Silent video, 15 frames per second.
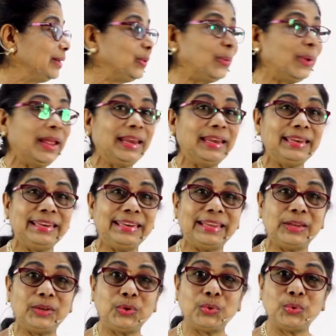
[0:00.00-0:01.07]

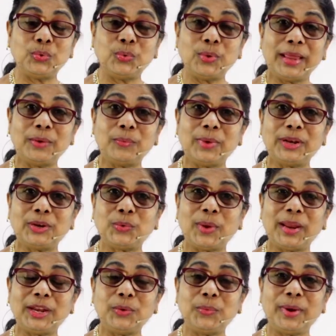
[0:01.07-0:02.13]
twenty-two and one.
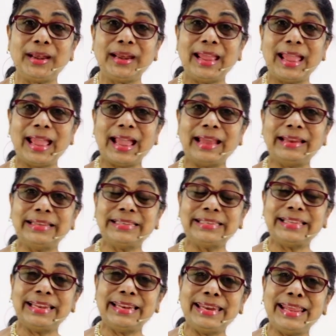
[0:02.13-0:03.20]
twenty-one. And this
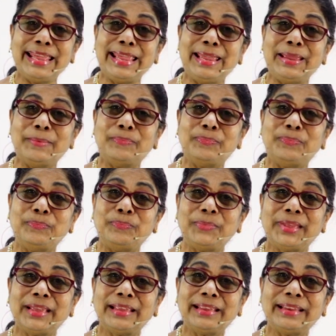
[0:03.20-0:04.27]
is the name.
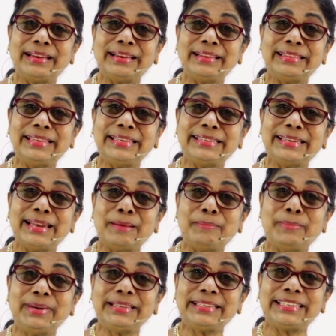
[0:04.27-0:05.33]
These
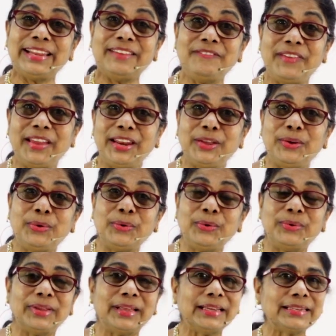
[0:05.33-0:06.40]
numbers name. Very
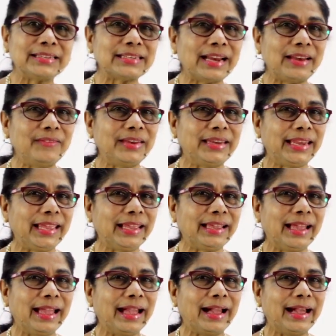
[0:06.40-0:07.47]
good. Shall we
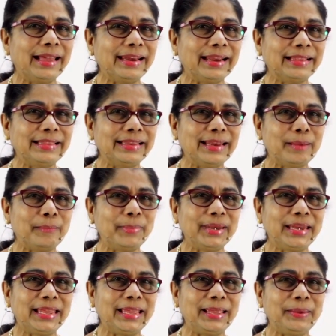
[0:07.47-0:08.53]
take another number
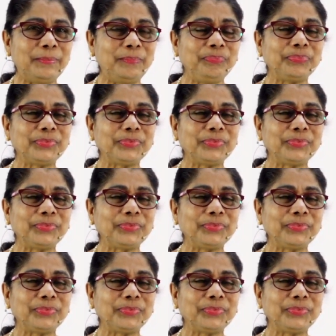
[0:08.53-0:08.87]
name?